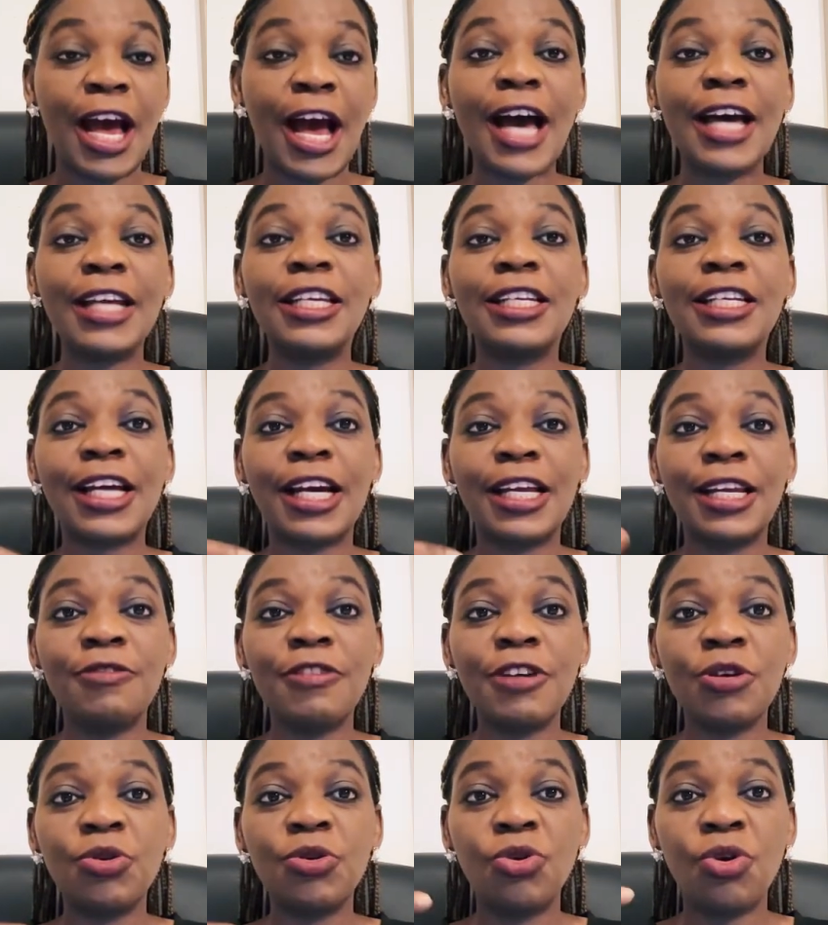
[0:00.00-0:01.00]
and it can
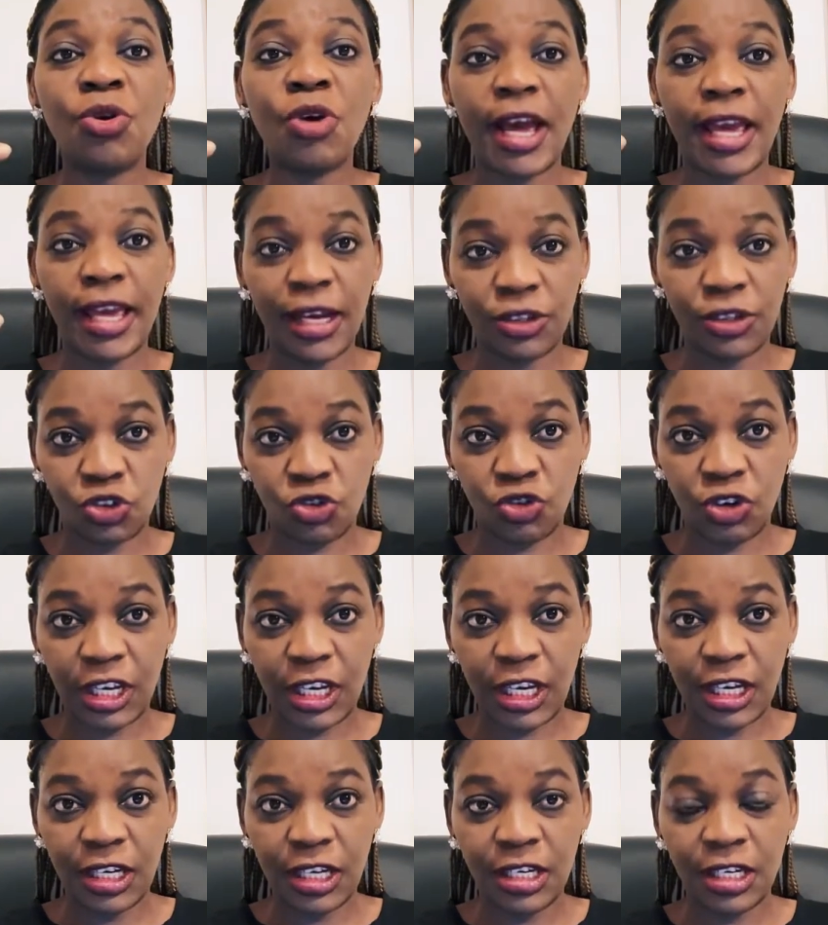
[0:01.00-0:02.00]
even go extra
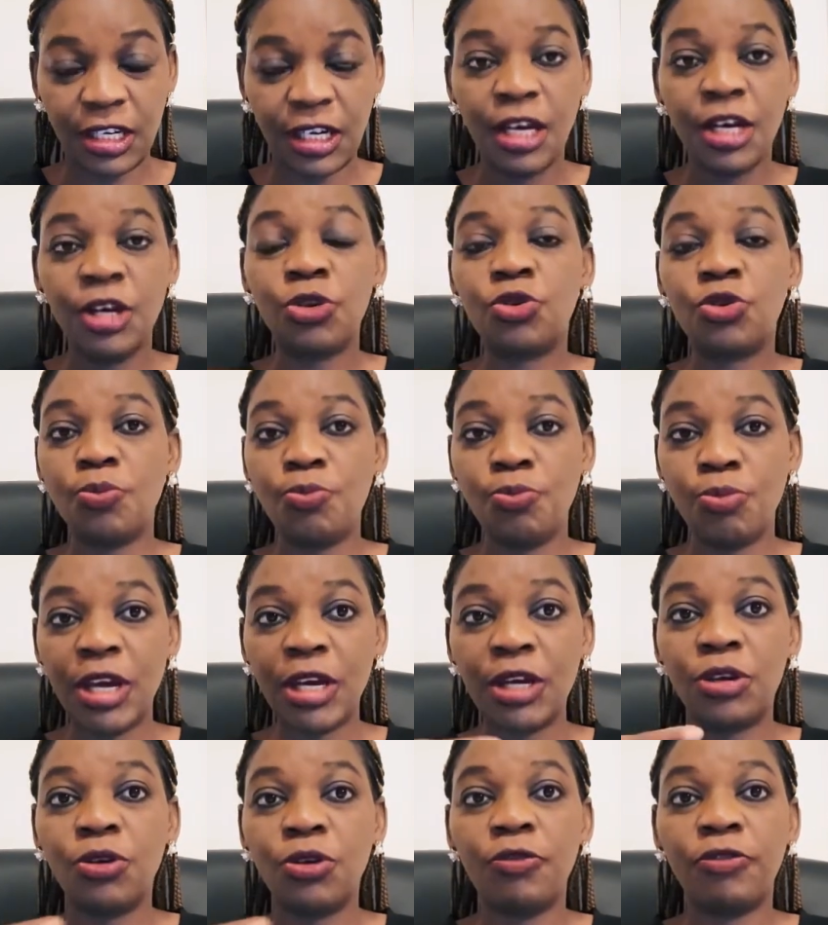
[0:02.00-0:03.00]
head to
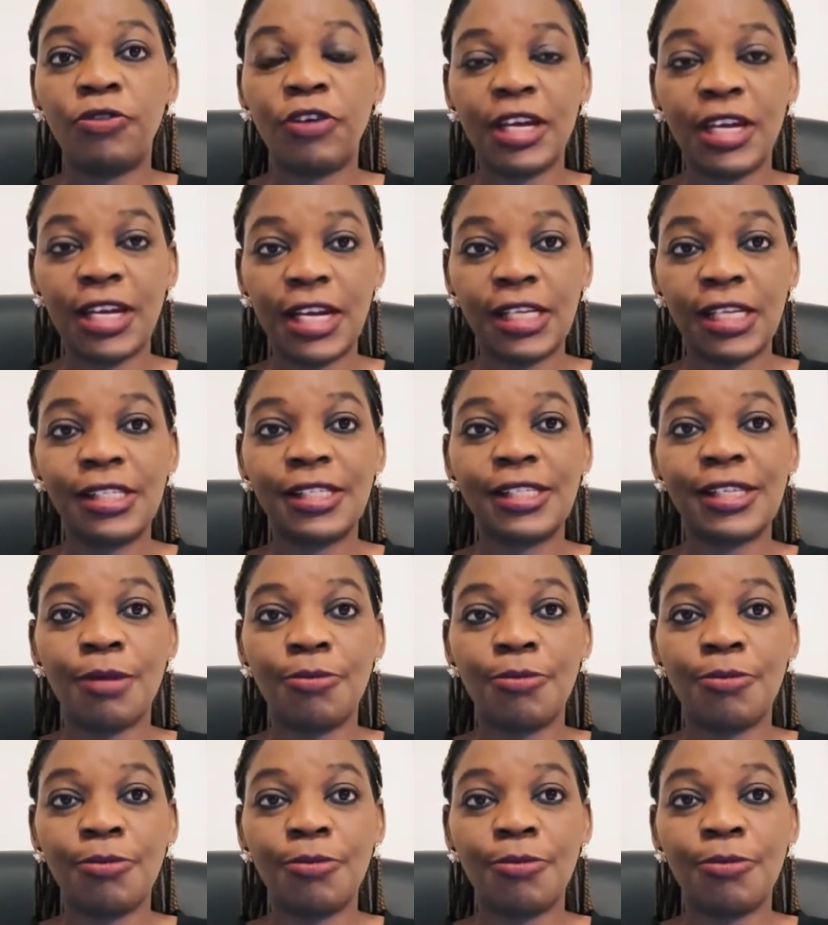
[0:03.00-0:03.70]
make you finance